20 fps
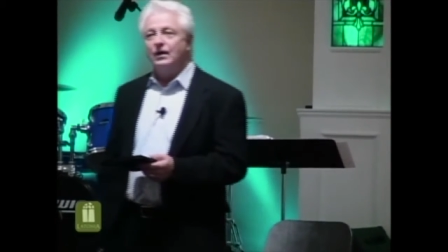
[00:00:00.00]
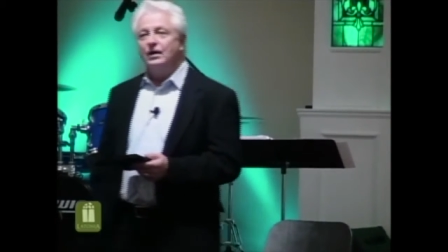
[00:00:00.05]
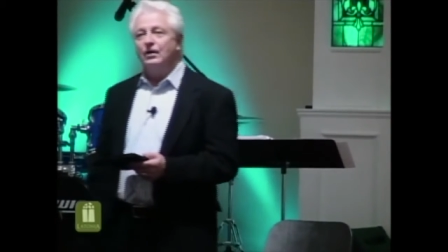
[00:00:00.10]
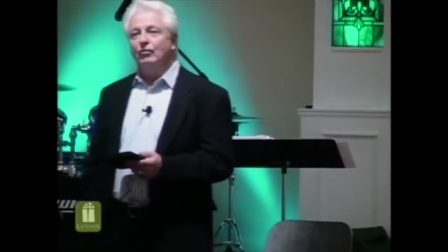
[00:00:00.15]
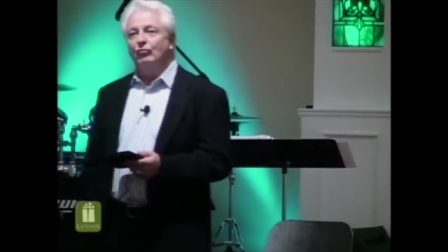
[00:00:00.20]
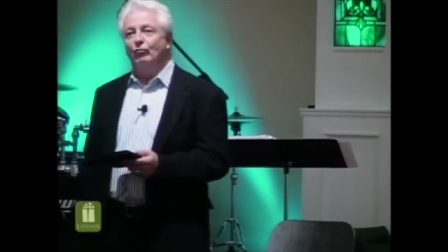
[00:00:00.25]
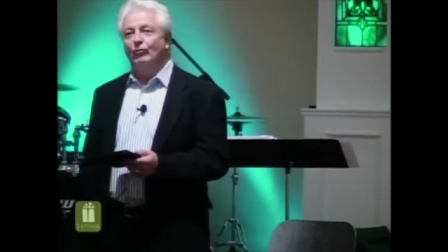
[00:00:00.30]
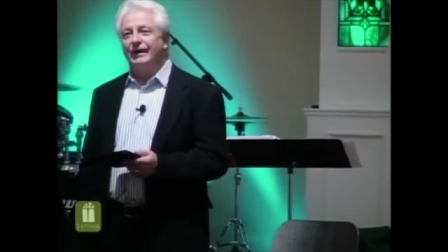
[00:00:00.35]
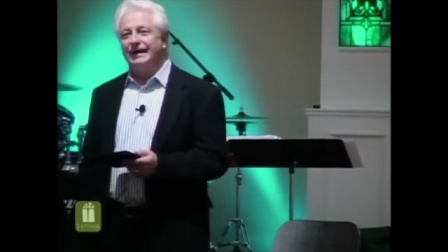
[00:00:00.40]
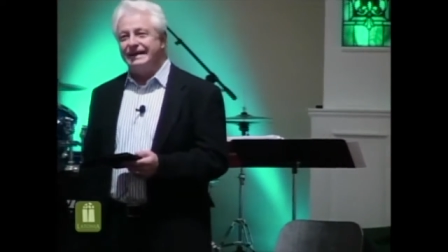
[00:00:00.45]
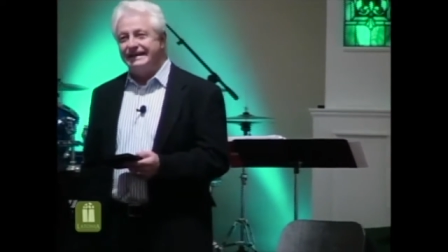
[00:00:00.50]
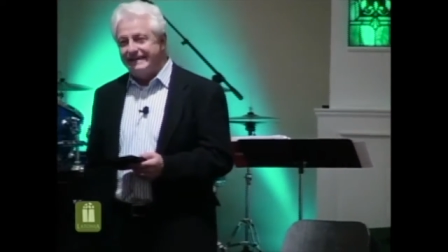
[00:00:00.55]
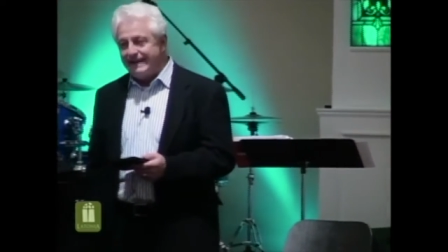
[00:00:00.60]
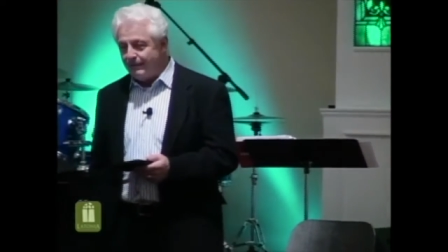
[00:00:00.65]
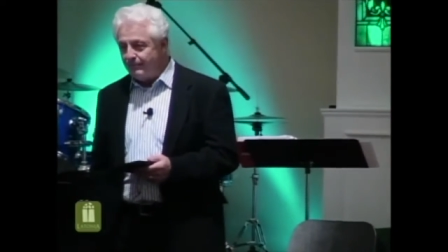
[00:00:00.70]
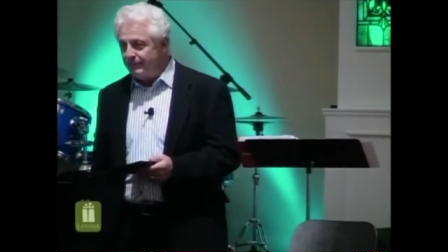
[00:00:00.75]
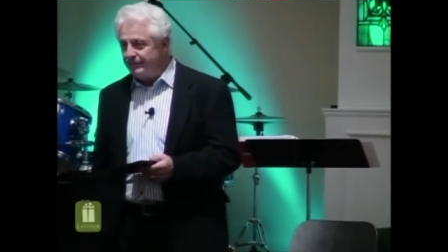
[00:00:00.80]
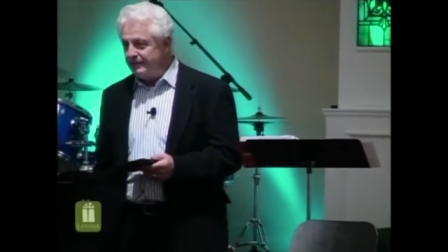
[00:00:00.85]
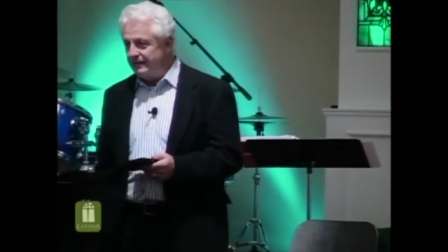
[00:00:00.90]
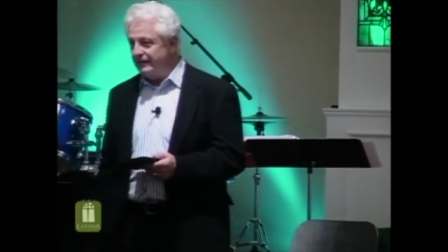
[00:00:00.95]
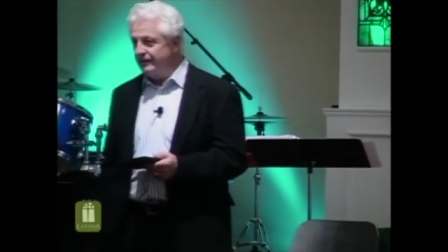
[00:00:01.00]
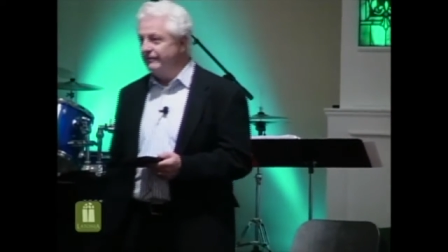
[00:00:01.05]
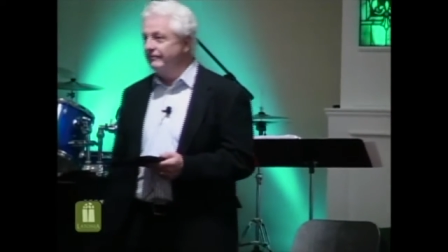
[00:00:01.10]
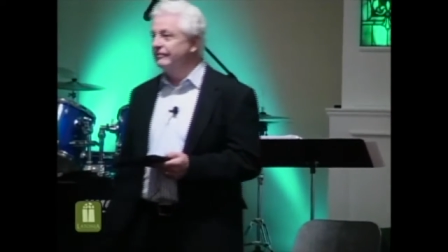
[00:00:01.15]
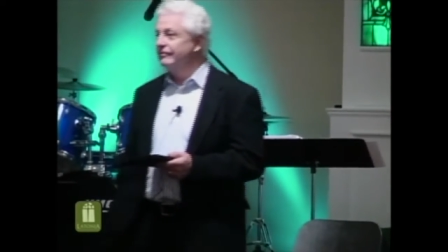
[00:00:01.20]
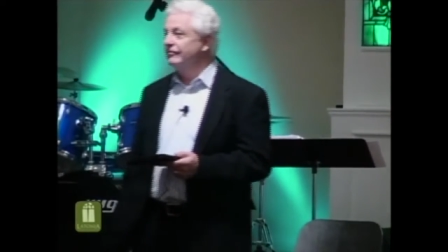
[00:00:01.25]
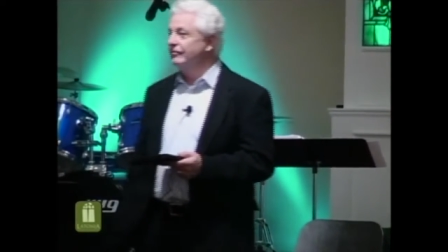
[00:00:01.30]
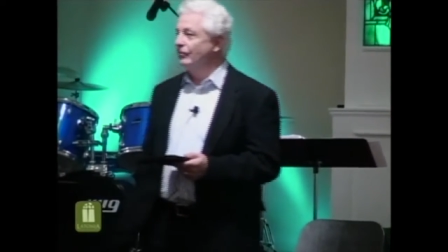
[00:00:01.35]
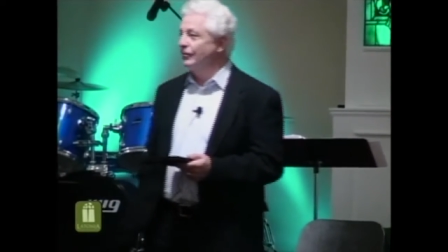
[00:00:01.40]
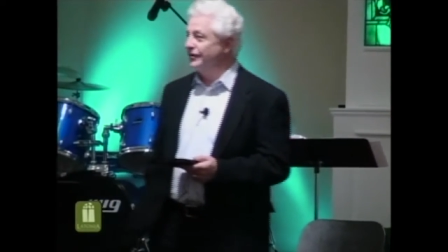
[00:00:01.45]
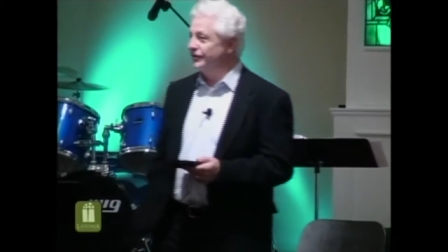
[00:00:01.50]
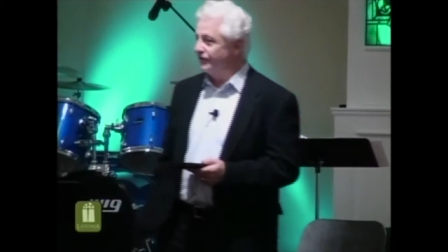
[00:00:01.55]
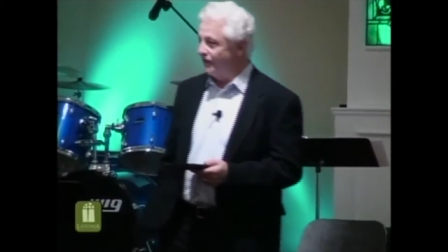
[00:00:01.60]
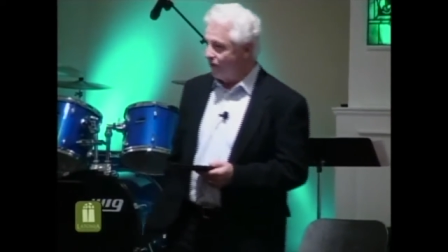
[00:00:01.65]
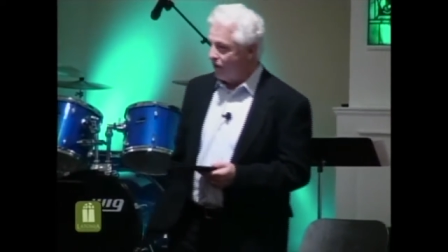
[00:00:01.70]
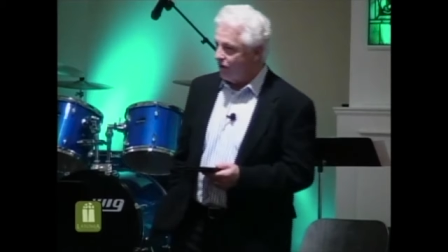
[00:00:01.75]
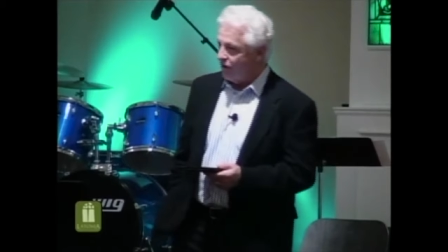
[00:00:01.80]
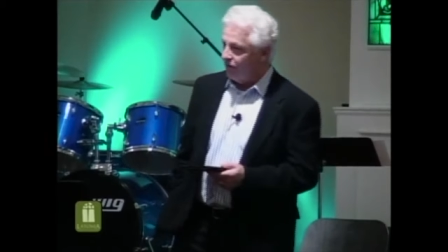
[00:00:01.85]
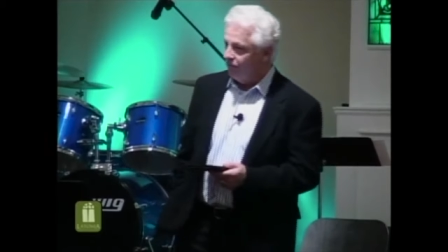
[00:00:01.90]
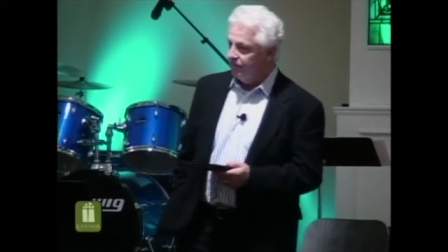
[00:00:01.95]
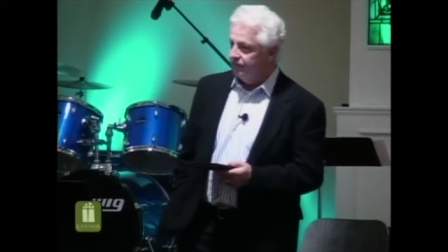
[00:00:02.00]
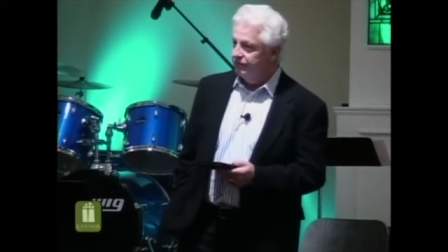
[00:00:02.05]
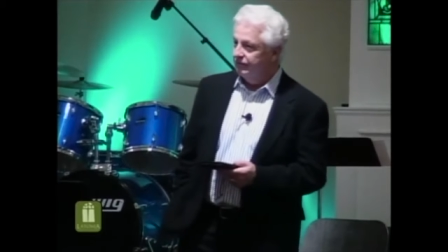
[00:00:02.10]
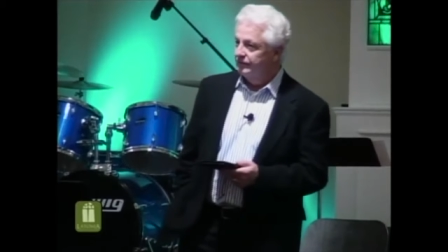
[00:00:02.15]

redemptive resolve.